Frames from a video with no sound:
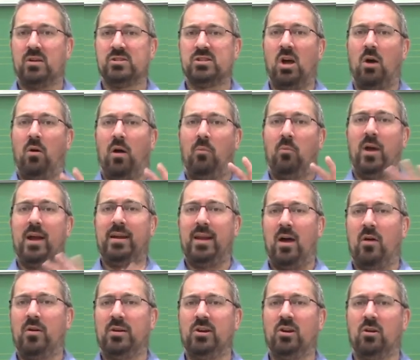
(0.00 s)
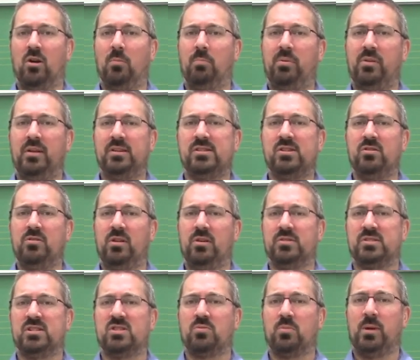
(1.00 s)
So right now on your own, please do
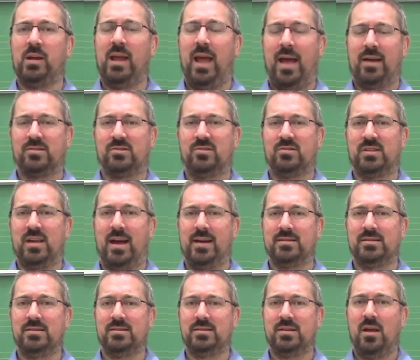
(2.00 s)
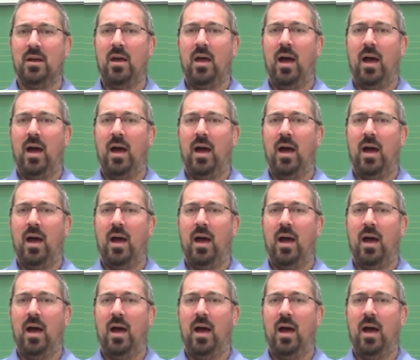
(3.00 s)
those three exercises.